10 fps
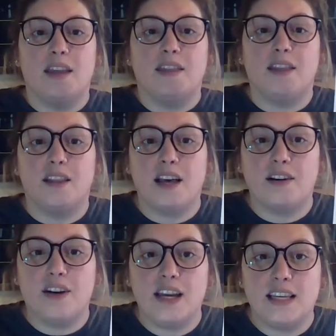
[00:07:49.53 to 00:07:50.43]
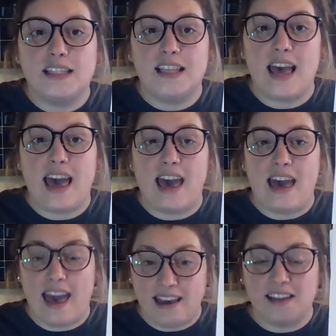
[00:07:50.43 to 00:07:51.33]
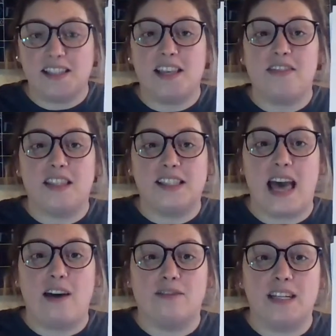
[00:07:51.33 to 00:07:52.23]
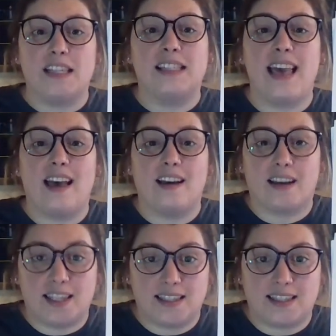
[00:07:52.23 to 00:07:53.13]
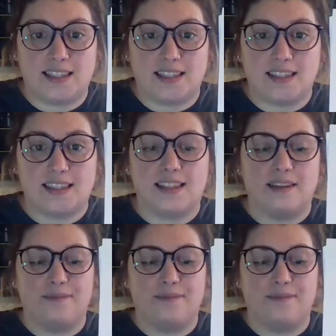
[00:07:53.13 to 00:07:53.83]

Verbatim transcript: The letter is X. The sound is X.